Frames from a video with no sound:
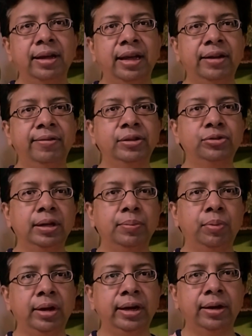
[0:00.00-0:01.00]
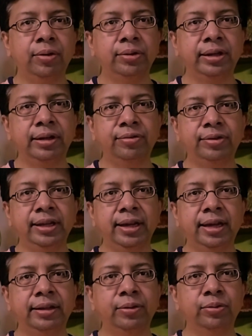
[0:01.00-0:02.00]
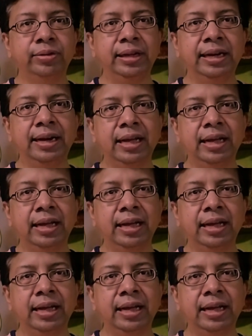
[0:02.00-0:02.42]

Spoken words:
and eventually pulling down the Nifty. And those lead